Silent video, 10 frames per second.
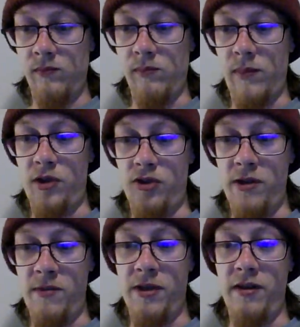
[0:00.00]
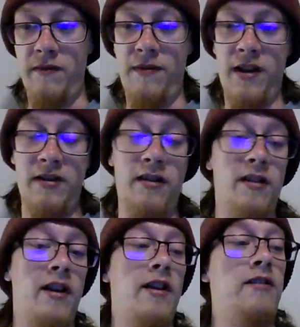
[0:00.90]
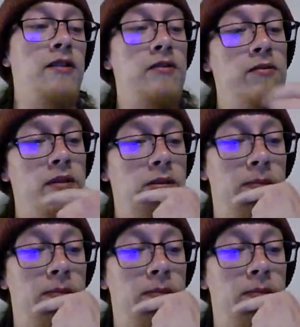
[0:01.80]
My dreams get affected. Yeah, do you